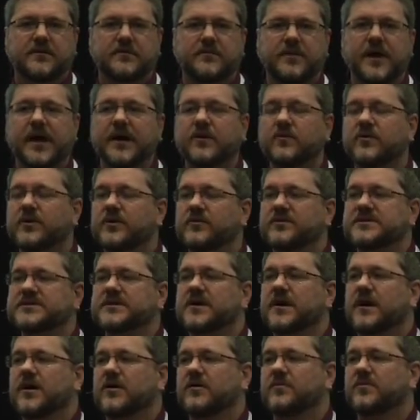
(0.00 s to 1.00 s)
Back when it was
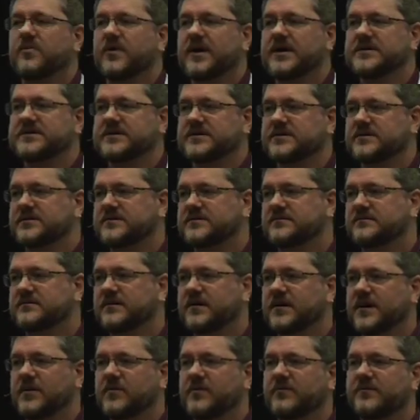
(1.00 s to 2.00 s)
card present,
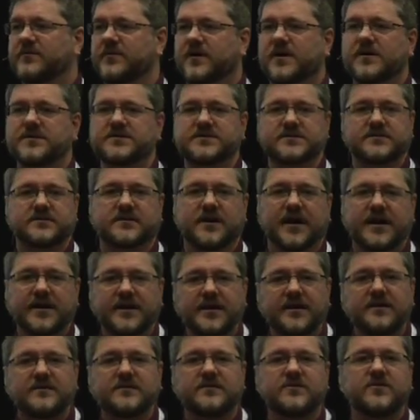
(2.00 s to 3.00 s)
and I'm a fraudster, I
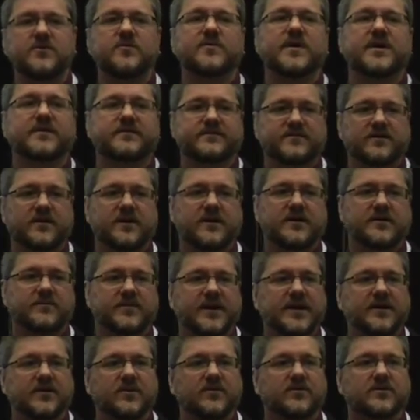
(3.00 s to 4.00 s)
need to do my fraud in
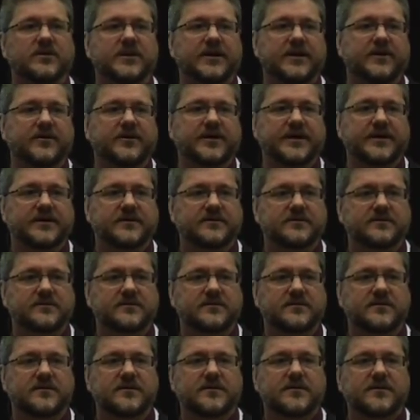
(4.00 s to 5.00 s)
my local area.
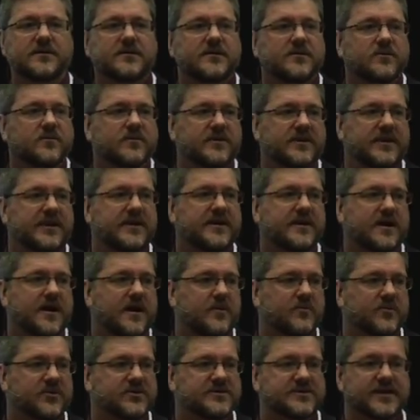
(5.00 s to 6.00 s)
With
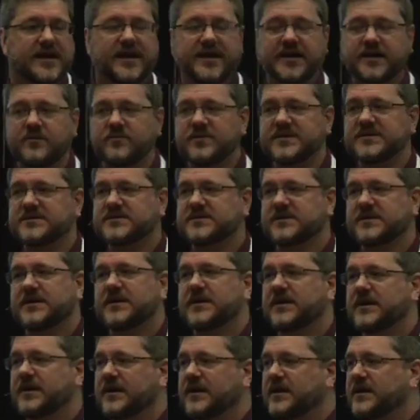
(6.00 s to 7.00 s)
e-commerce, I can be
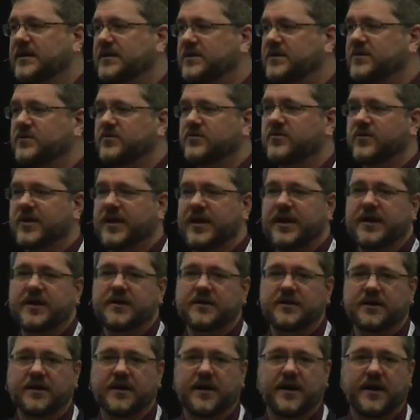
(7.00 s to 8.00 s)
sitting in the
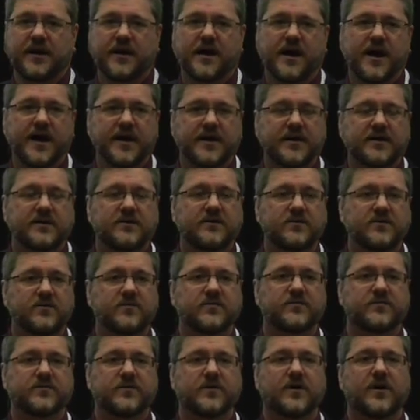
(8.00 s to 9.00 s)
Ukraine, and I can
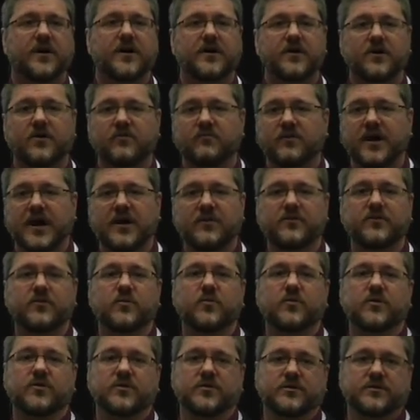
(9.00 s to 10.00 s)
do fraud around the
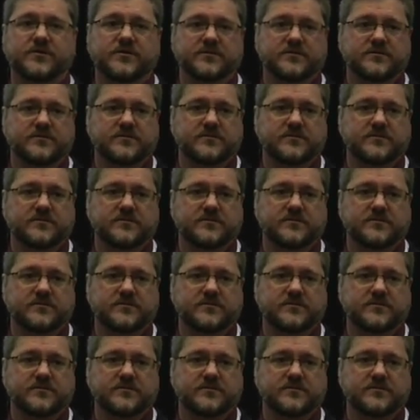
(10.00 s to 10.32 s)
world.